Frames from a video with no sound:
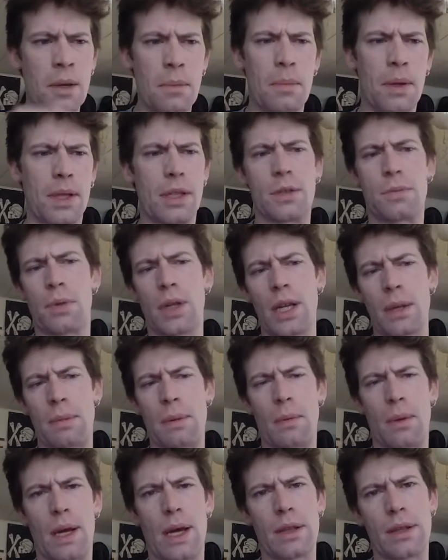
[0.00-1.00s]
But there's plenty of
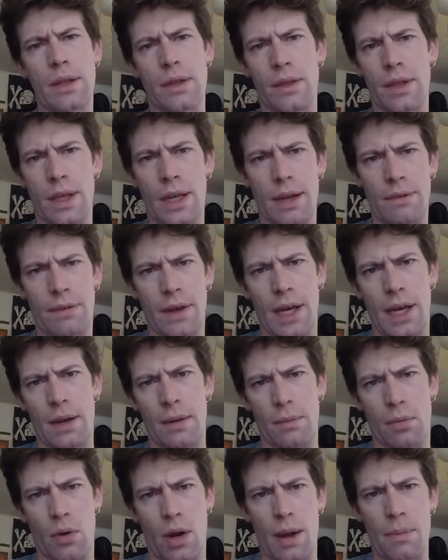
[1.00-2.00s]
people out there that have
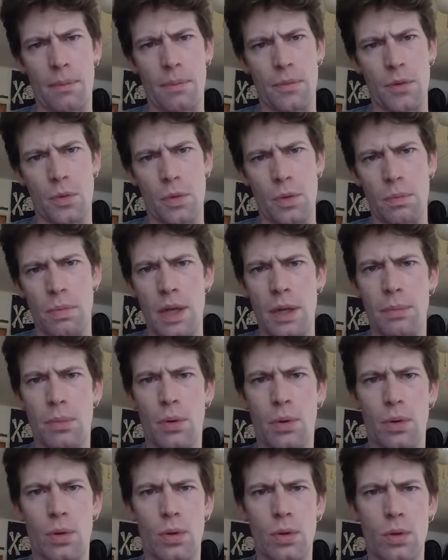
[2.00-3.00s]
had problems with
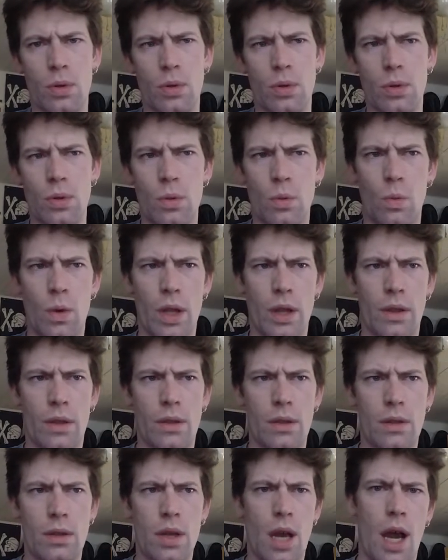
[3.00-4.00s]
people with
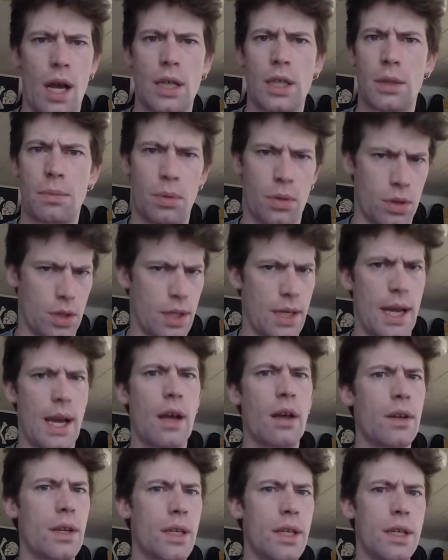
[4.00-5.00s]
toxic
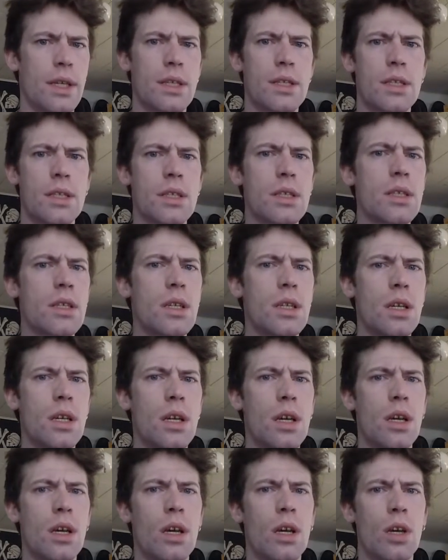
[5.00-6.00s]
personalities
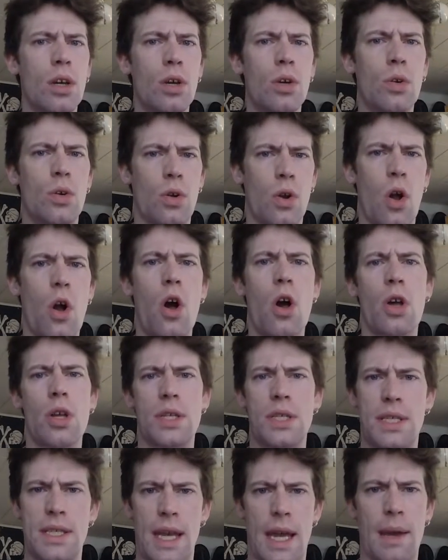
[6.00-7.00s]
who
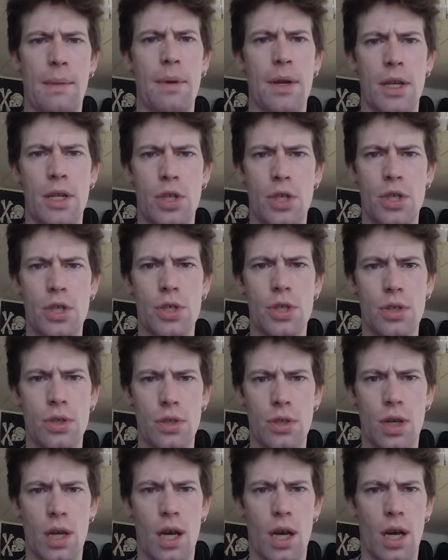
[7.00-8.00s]
cause damage,
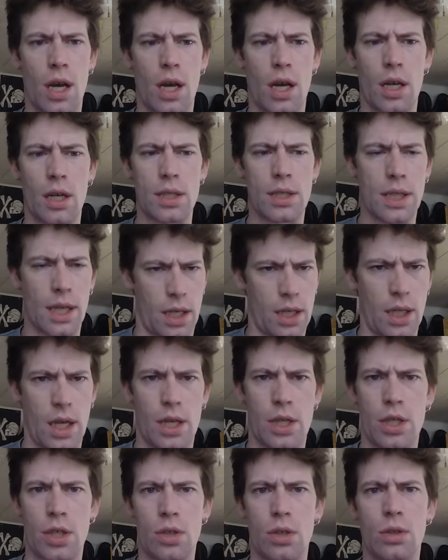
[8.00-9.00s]
uh,
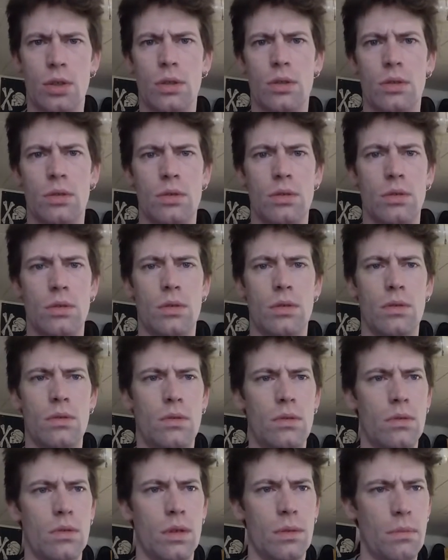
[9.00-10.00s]
psychological,
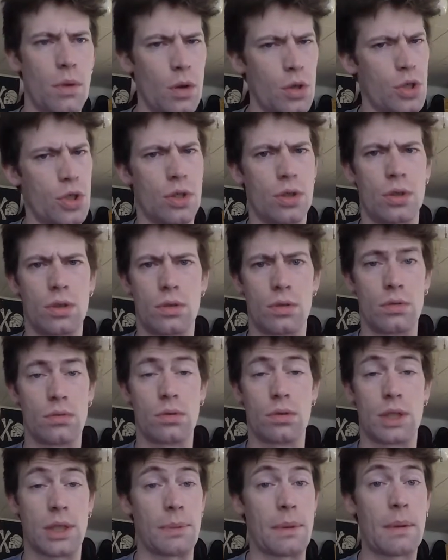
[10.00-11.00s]
emotional,
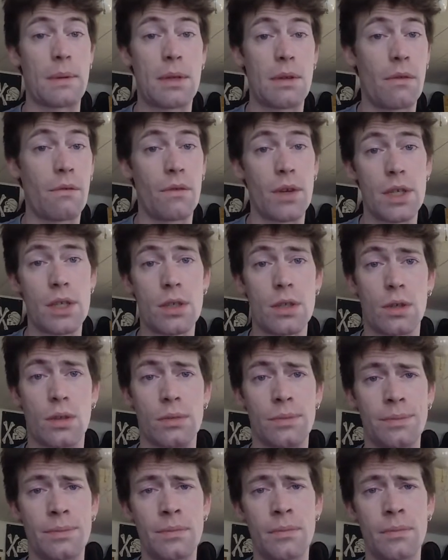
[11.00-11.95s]
sometimes even physical.